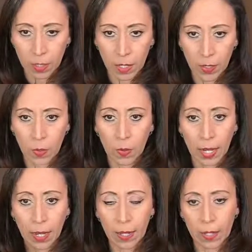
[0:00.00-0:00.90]
Go,
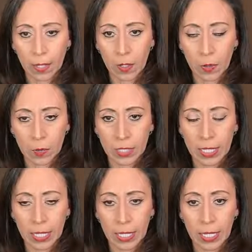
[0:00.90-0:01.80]
close
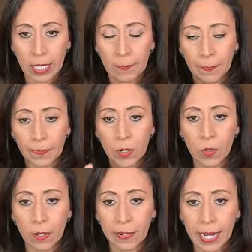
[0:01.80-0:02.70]
the
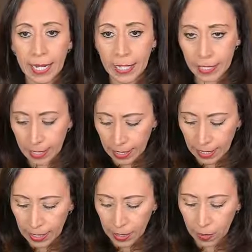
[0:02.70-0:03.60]
curly bracket,
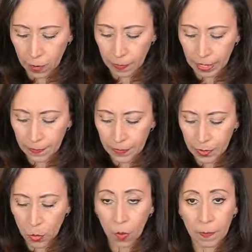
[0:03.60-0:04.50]
comma,
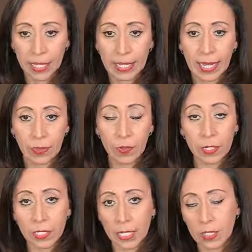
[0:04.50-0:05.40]
open another
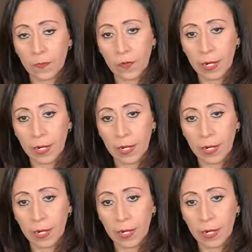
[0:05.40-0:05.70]
set of curly